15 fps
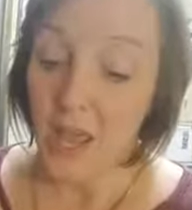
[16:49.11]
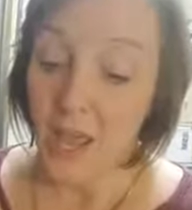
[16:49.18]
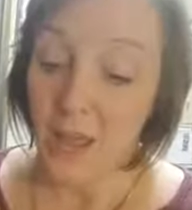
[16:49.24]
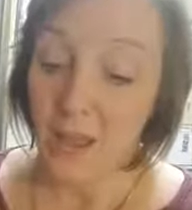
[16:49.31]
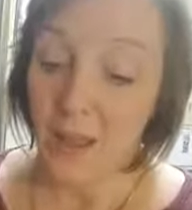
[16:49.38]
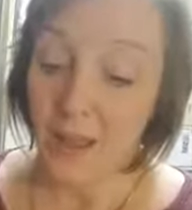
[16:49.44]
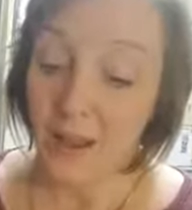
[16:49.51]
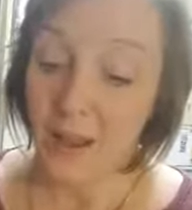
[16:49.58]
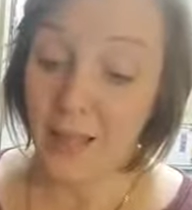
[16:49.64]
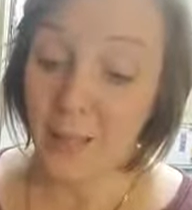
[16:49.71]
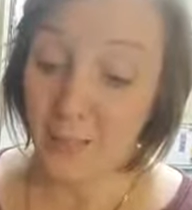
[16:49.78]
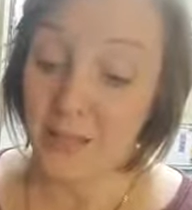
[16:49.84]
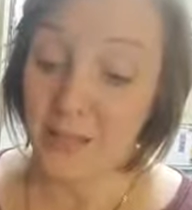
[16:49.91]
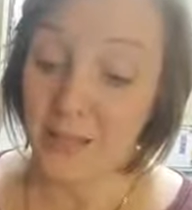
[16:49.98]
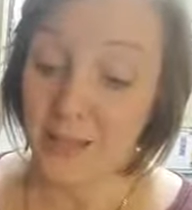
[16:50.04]
And
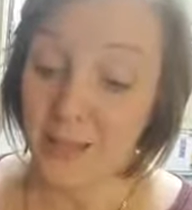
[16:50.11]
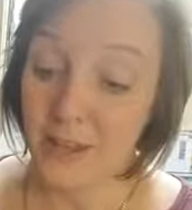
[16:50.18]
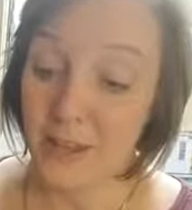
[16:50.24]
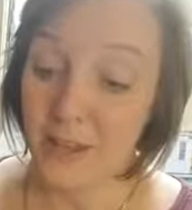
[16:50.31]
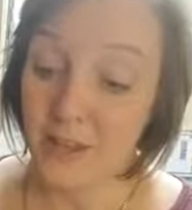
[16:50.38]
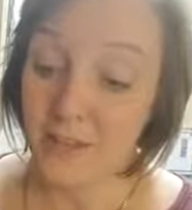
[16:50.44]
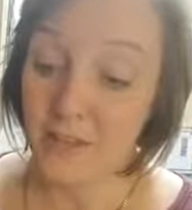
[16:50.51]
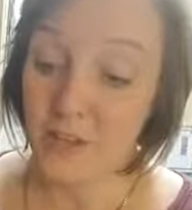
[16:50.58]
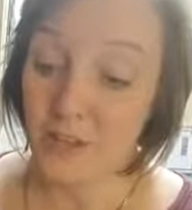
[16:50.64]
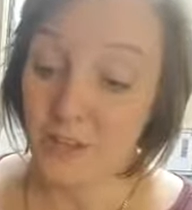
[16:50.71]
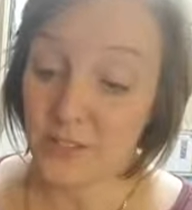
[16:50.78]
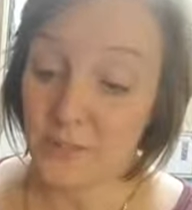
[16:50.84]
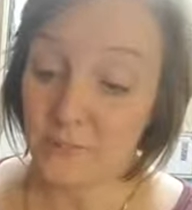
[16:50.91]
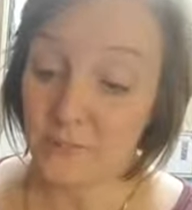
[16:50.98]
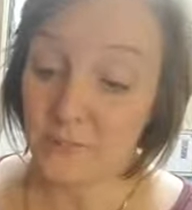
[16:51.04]
let me tell you, it is
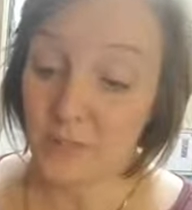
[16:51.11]
awesome.